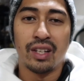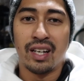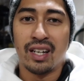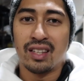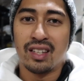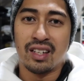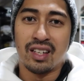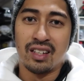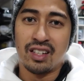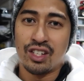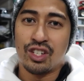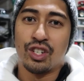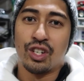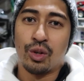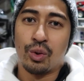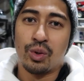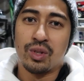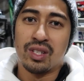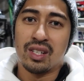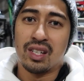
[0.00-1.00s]
like, the condition
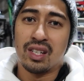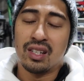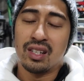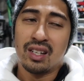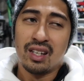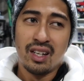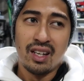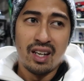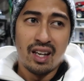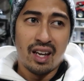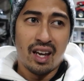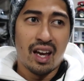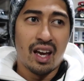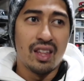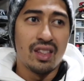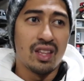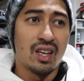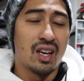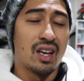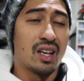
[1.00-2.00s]
it was in,
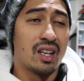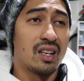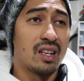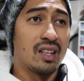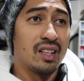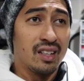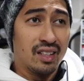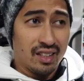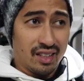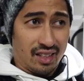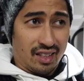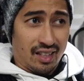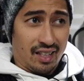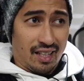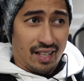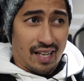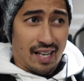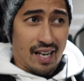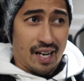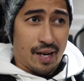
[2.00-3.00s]
and then
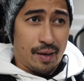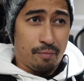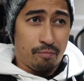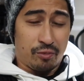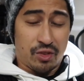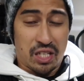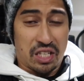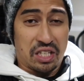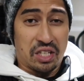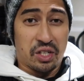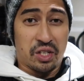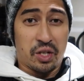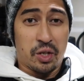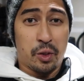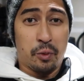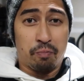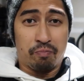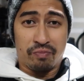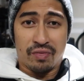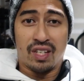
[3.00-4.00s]
taking her
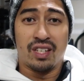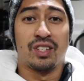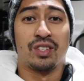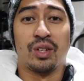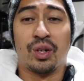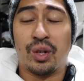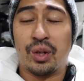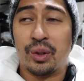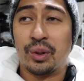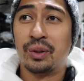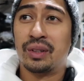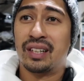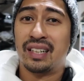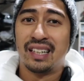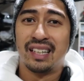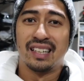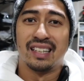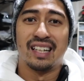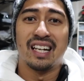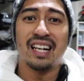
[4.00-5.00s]
home. So
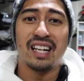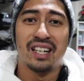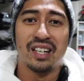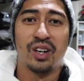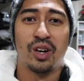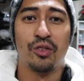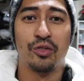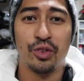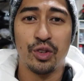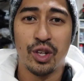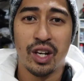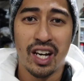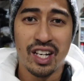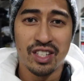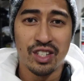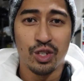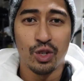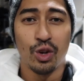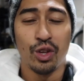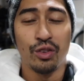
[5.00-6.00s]
yeah, hopefully you
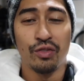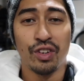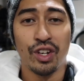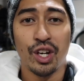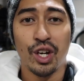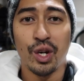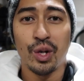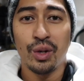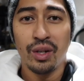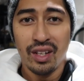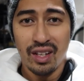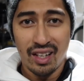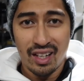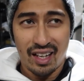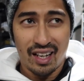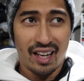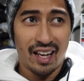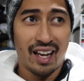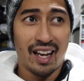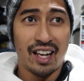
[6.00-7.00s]
guys enjoy the video
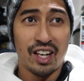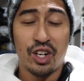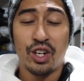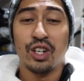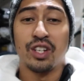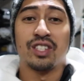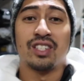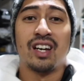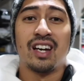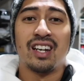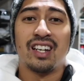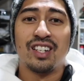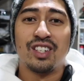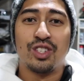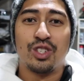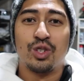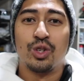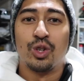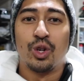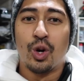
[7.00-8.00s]
and are excited
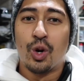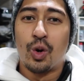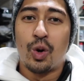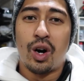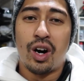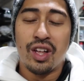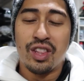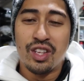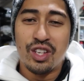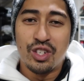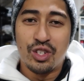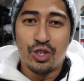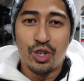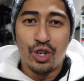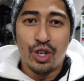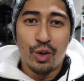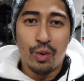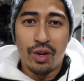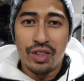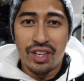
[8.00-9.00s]
to go on this
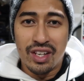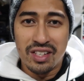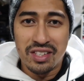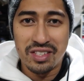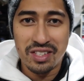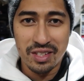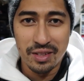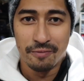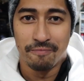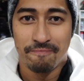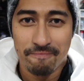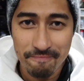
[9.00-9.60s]
journey with us.